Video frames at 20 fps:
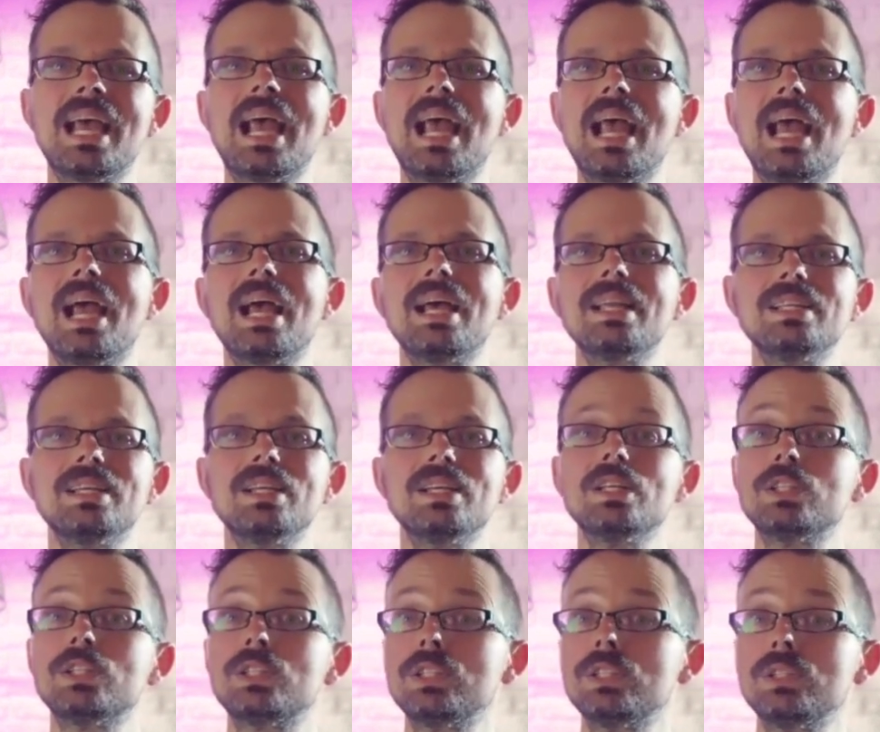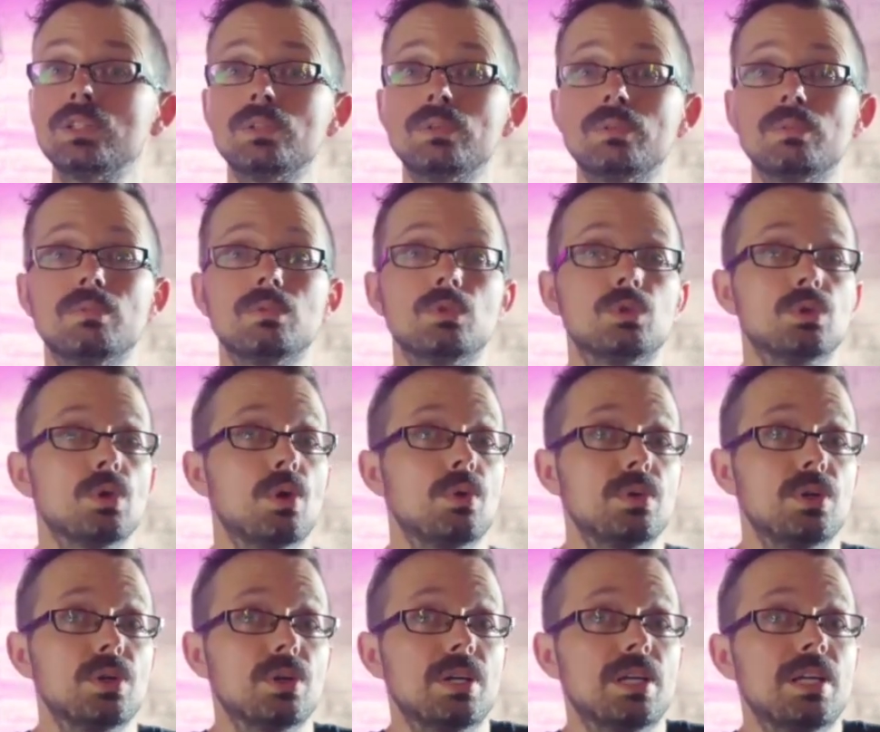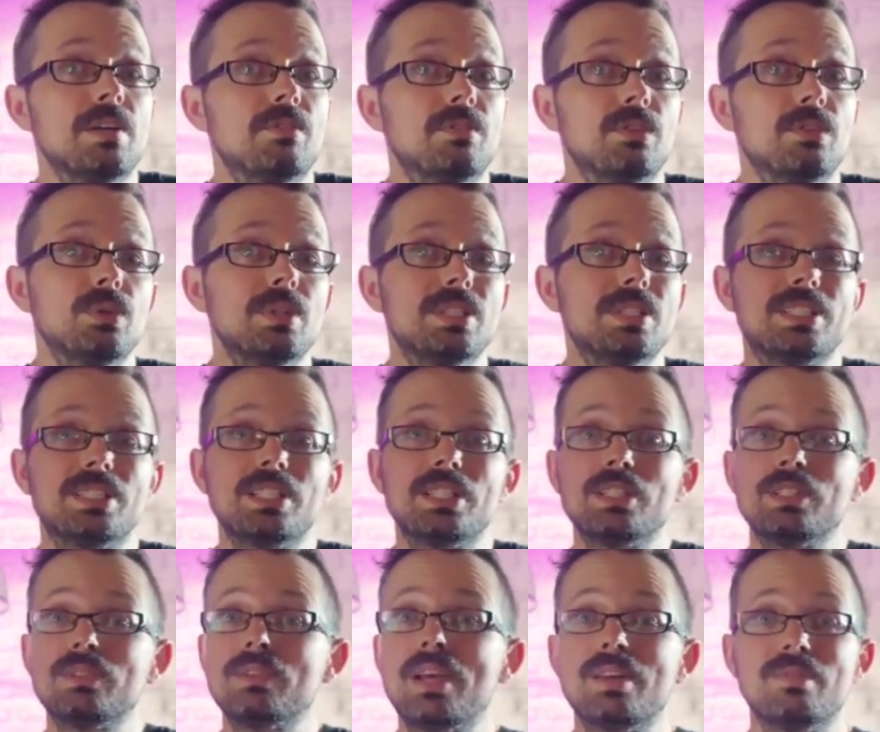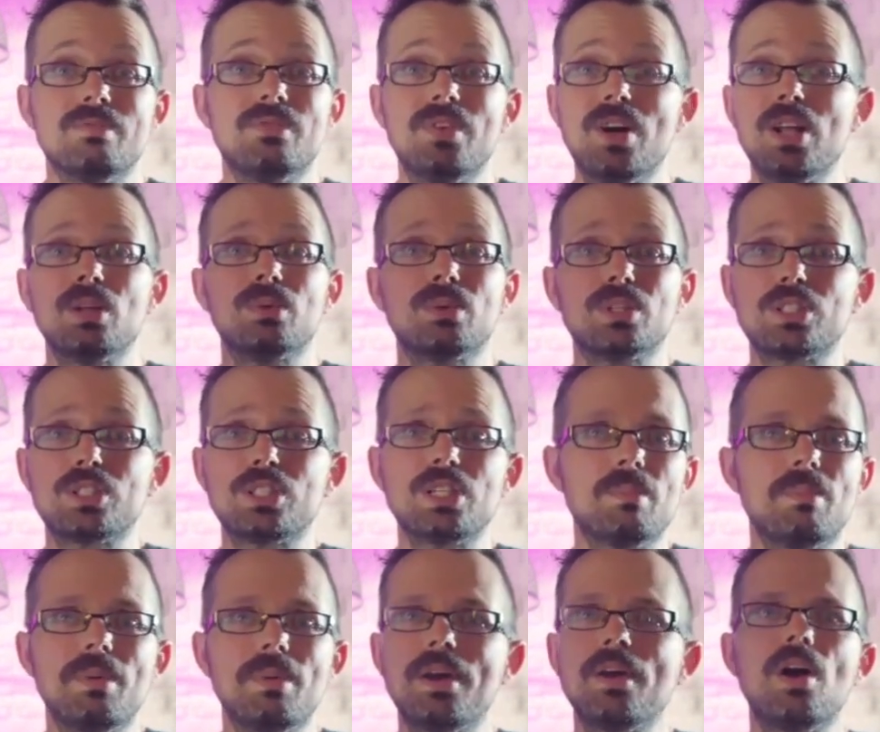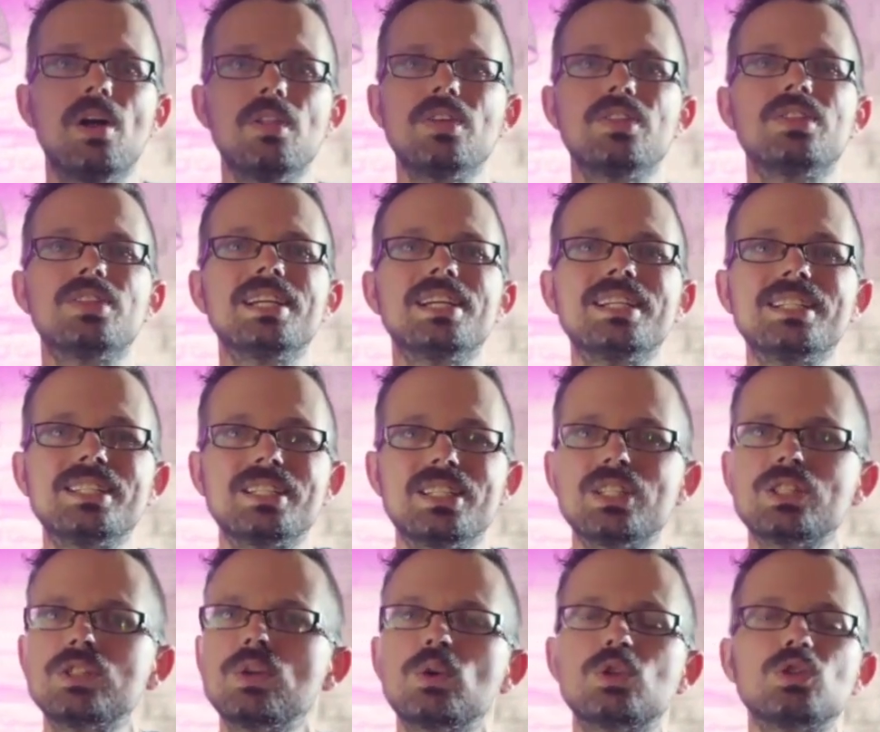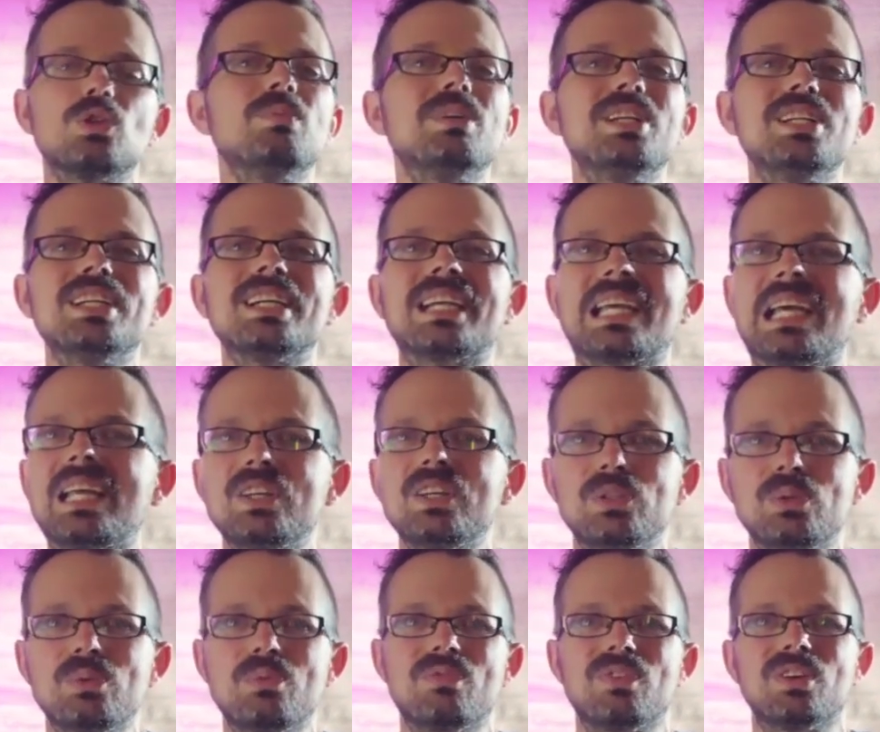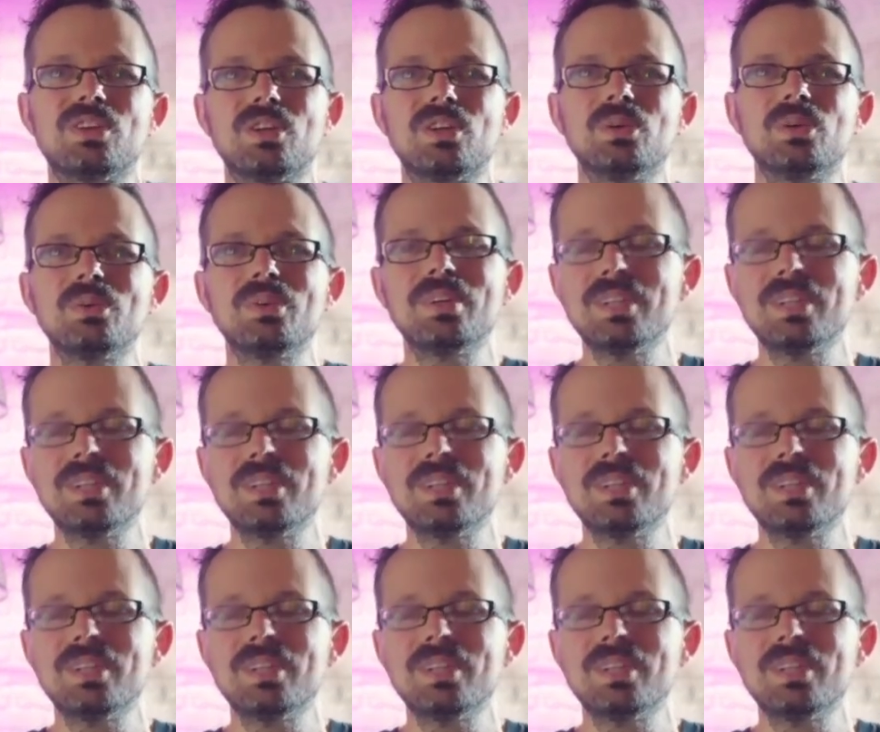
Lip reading: and to grow your influence and followership and all the things that social media can do for you.